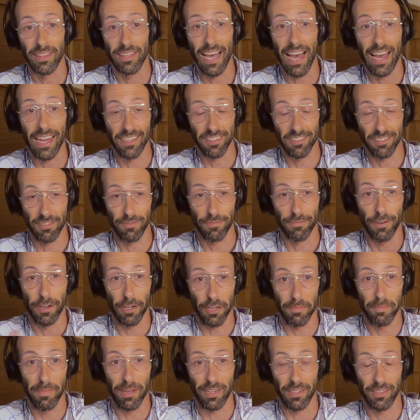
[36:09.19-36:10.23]
That is
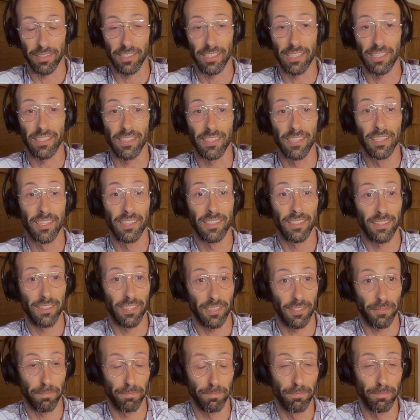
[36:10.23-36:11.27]
fundamentally the